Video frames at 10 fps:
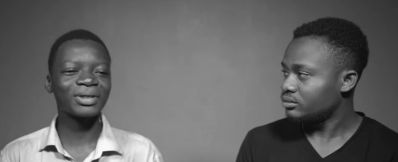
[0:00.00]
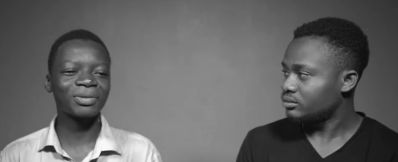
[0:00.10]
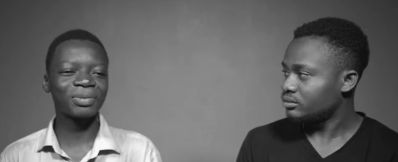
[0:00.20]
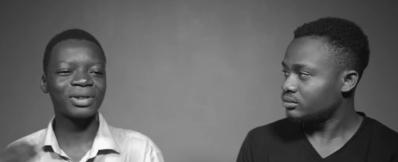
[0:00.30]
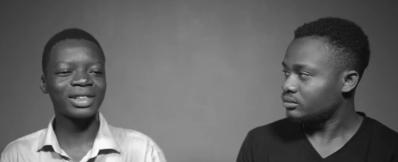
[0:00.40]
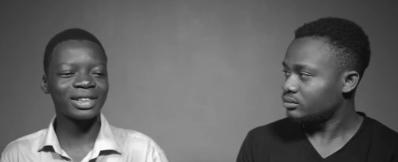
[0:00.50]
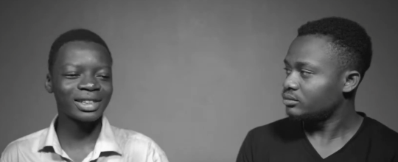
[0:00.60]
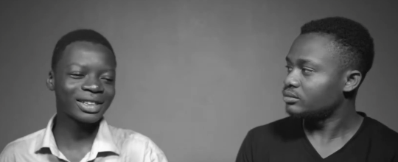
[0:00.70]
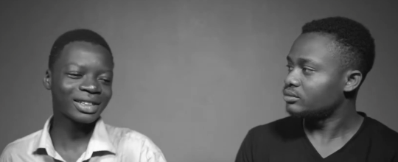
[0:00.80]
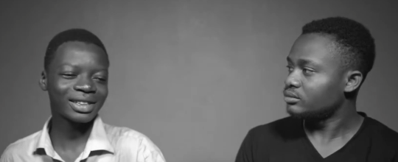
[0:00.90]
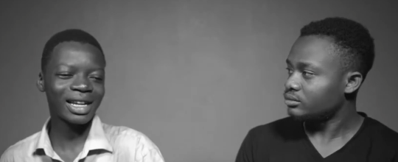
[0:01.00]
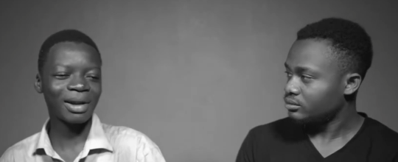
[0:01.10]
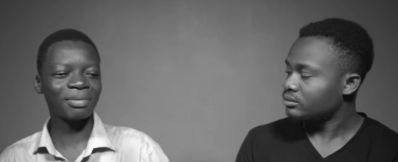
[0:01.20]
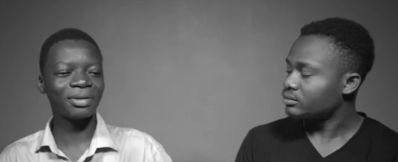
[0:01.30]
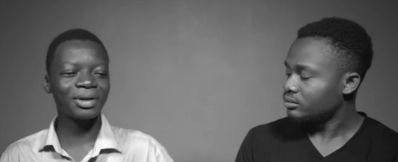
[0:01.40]
Speaker 1: of places
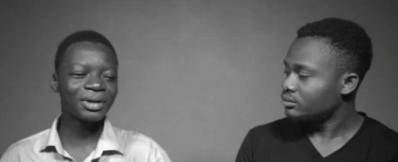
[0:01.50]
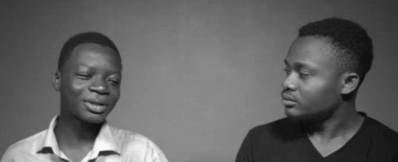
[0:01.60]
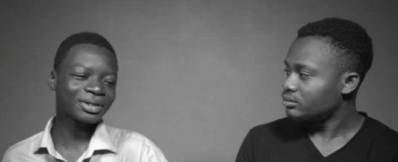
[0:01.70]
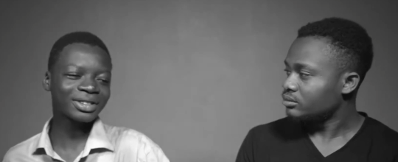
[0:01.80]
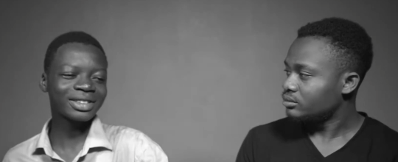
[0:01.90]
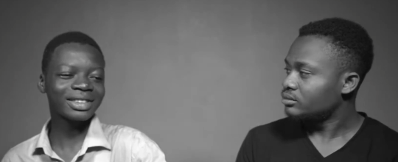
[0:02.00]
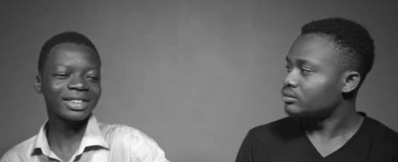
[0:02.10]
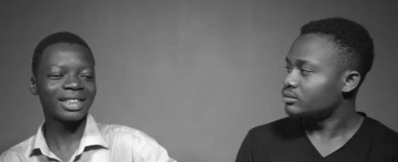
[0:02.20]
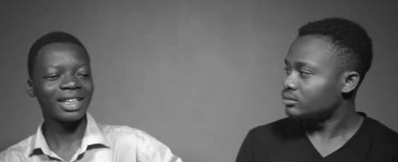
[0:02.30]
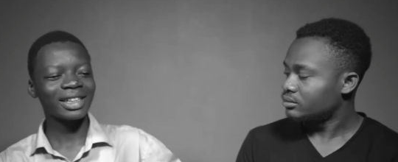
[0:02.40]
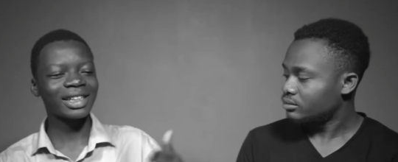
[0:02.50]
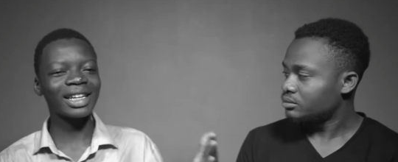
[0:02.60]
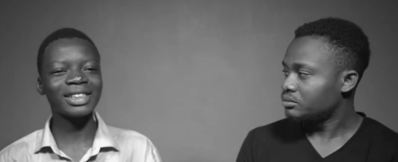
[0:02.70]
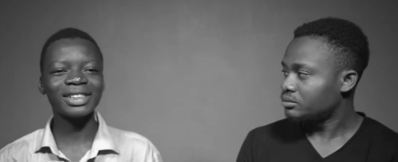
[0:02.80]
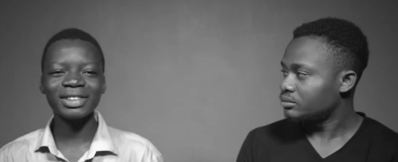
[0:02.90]
abroad,
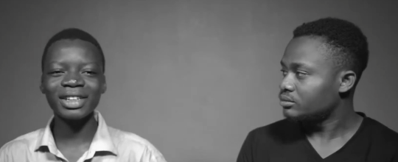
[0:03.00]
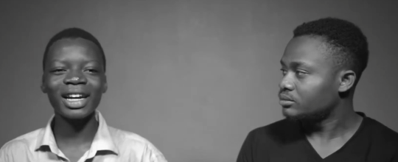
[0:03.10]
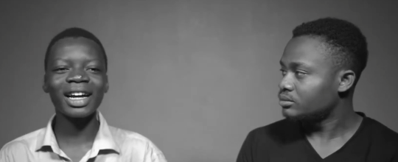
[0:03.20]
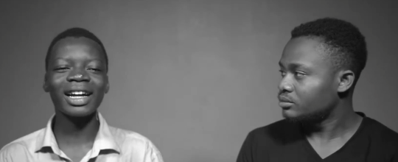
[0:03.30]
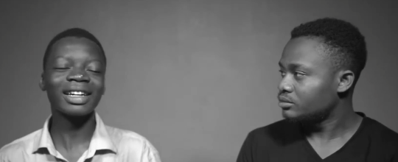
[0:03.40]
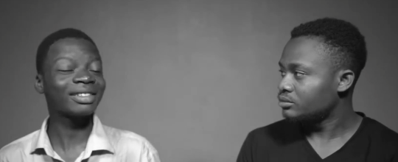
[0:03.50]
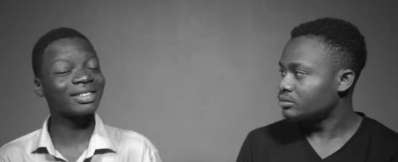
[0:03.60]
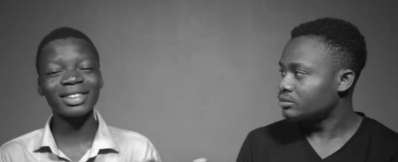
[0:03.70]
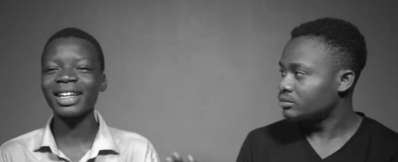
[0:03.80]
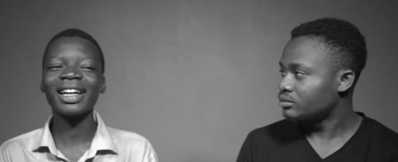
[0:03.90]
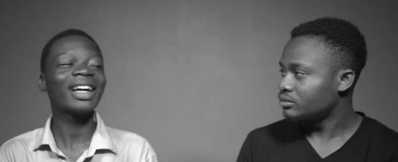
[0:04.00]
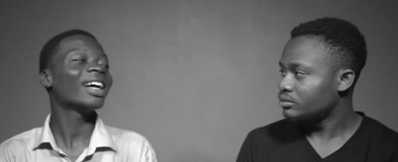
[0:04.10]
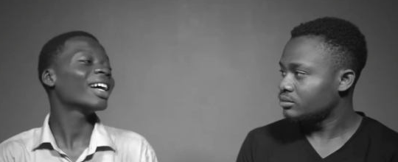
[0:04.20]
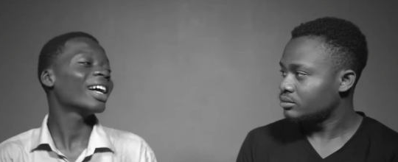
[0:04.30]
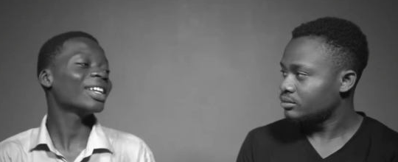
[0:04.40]
Nigeria,
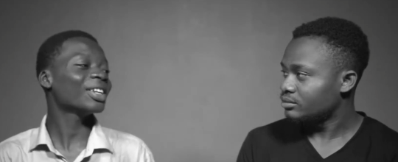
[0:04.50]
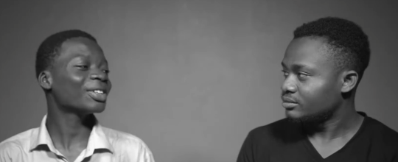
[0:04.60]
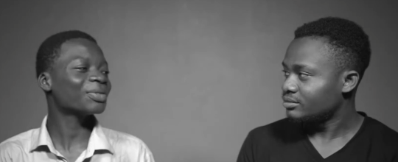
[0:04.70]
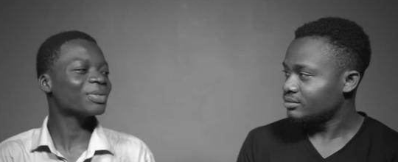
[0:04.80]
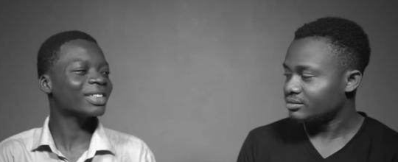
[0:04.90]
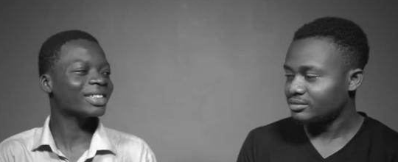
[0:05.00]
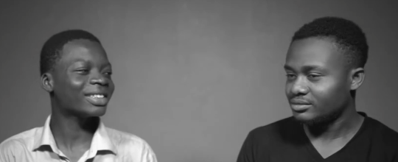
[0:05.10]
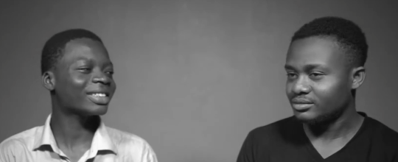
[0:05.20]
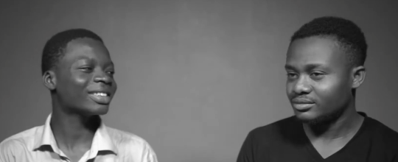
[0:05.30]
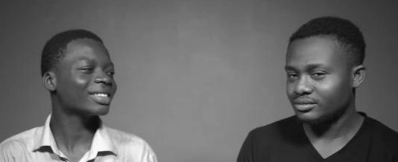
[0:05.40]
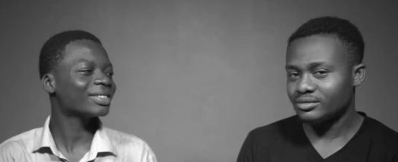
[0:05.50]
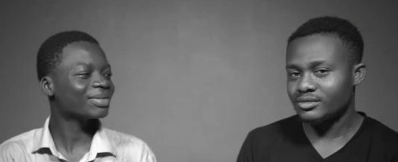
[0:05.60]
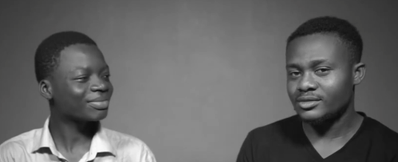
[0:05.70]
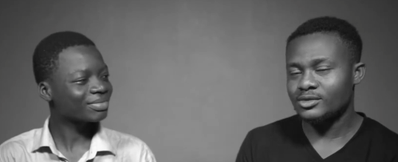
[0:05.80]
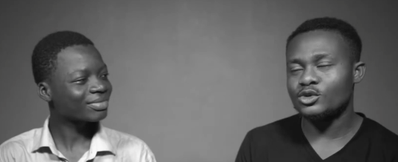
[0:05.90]
a lot of places.
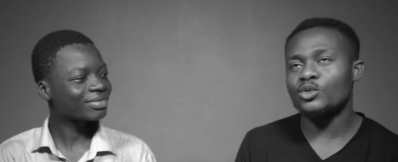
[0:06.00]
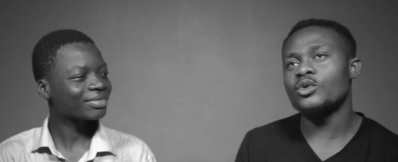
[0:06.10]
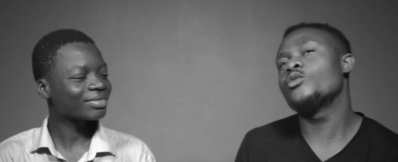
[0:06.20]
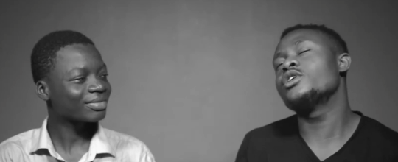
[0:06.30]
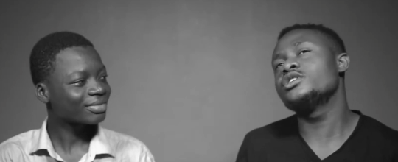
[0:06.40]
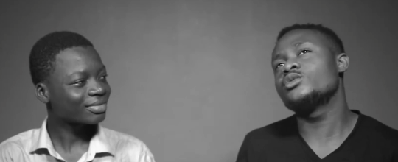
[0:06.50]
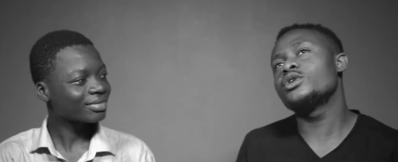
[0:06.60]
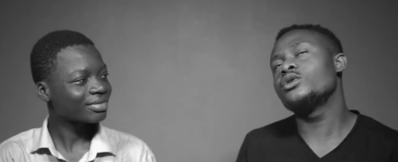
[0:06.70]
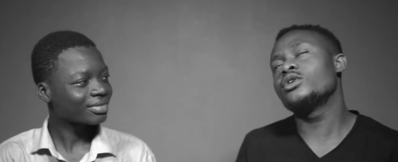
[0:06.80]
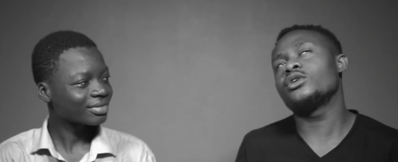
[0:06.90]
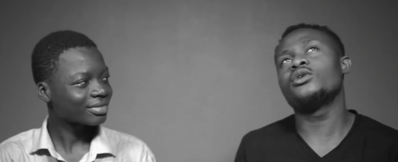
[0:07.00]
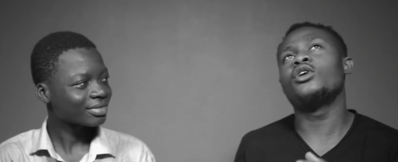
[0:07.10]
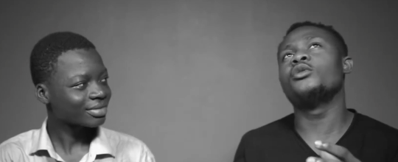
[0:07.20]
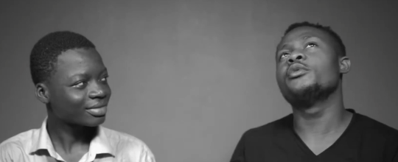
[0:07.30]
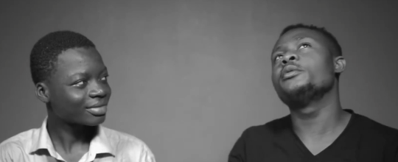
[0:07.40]
Speaker 2: So what, what is what?
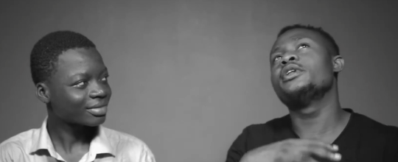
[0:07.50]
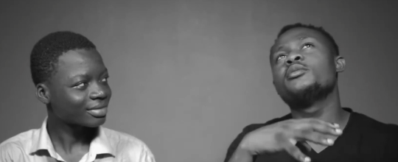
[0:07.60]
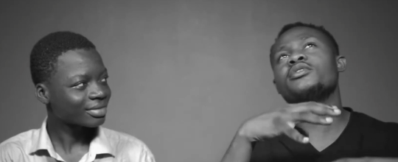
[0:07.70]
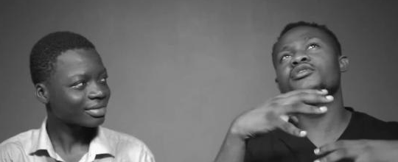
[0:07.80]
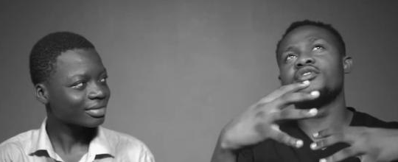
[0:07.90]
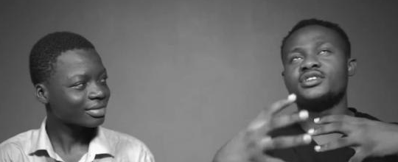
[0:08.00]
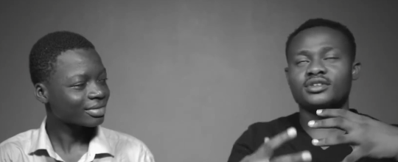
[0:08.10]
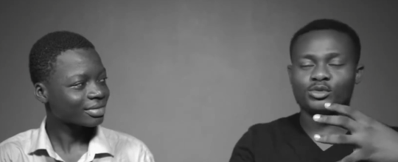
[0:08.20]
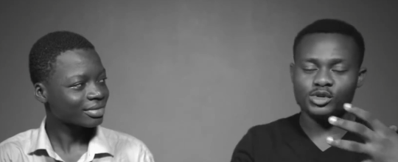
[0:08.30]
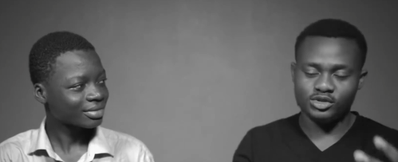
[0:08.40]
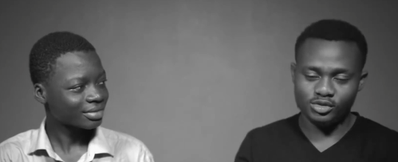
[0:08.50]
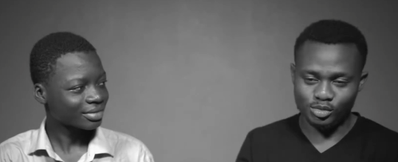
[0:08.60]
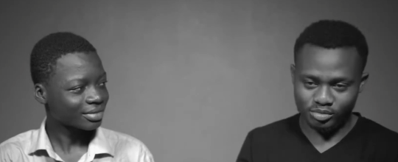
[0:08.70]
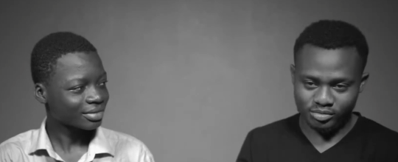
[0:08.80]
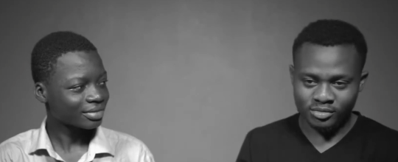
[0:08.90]
Or maybe let me rephrase the question.
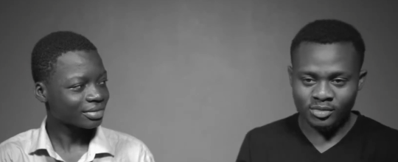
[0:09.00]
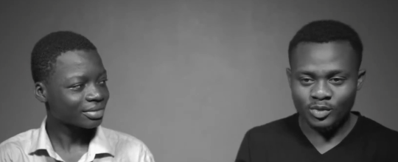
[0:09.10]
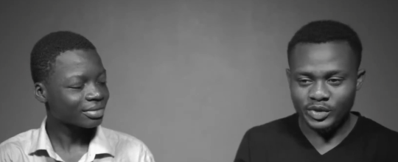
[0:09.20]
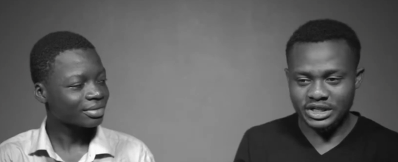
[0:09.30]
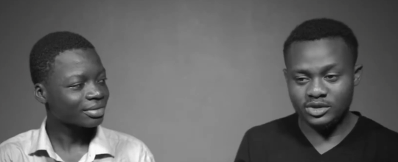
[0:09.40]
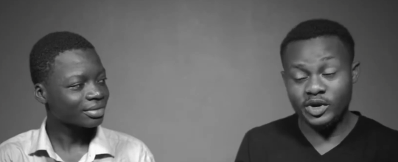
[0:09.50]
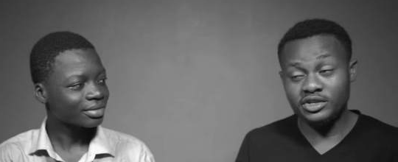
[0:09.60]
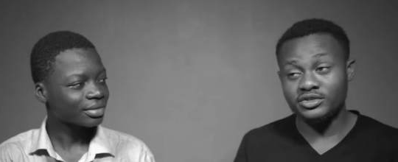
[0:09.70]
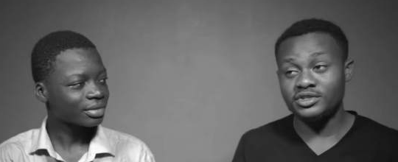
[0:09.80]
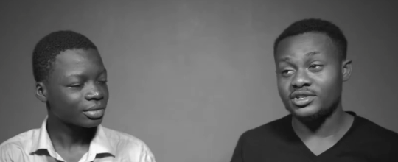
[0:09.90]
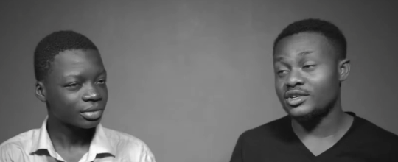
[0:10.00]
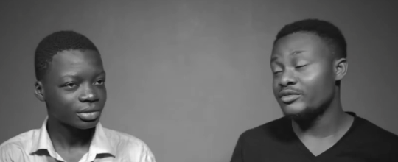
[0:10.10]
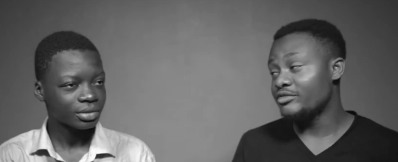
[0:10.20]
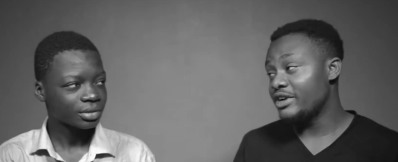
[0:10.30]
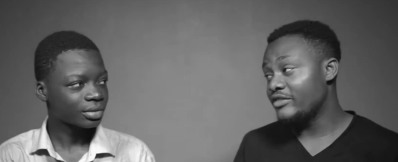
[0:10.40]
When I say where do you see yourself
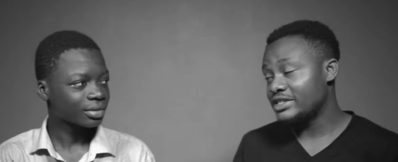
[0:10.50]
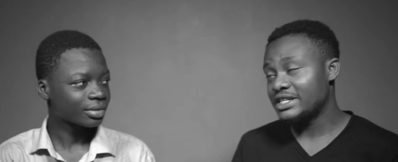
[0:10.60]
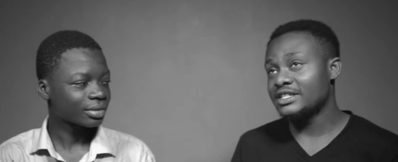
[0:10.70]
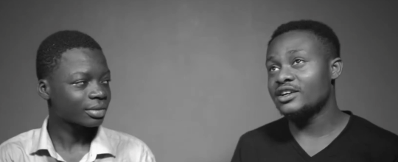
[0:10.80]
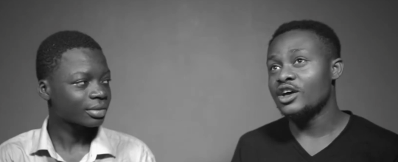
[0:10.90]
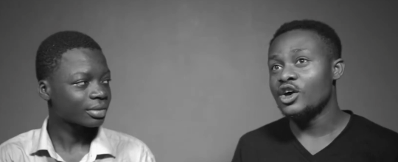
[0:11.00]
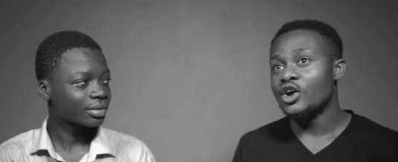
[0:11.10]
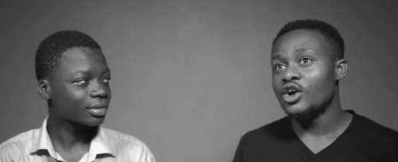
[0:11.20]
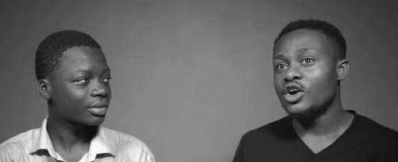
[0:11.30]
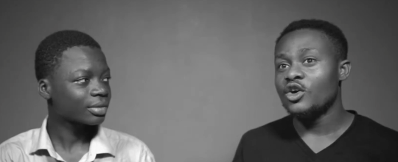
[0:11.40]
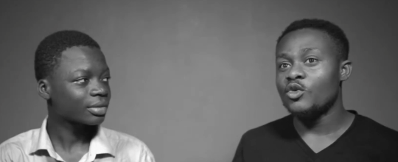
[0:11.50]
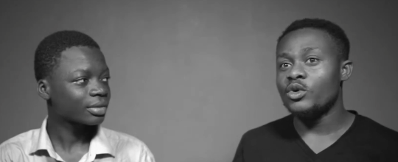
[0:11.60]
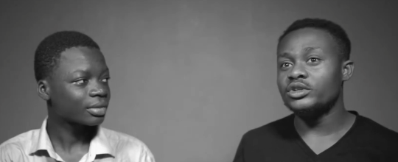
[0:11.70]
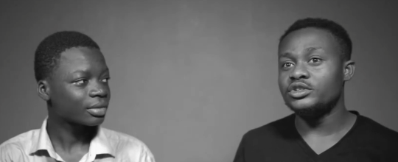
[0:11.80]
in five years, I say what